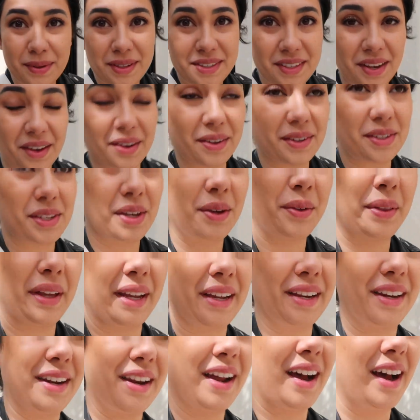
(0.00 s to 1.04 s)
was also
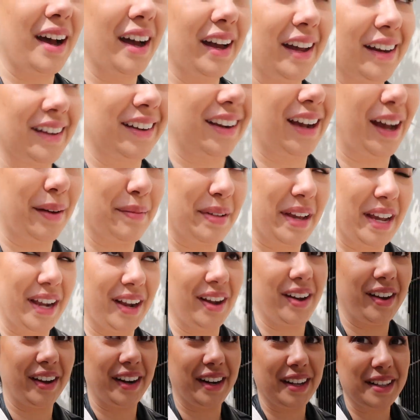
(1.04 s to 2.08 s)
like not coming
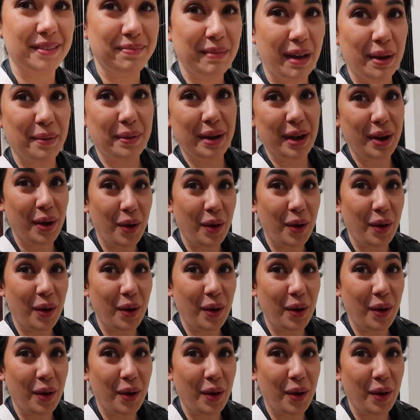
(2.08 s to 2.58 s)
on my way